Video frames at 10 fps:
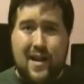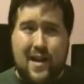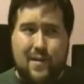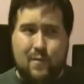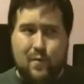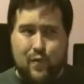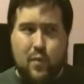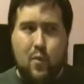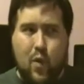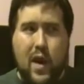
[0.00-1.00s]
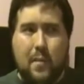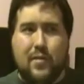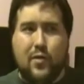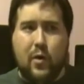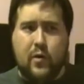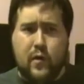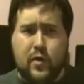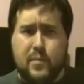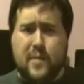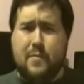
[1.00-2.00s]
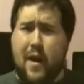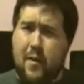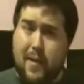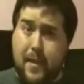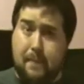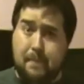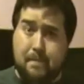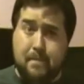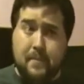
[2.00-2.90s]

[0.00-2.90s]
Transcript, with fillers: And from one episode of Ultimate Spider-Man,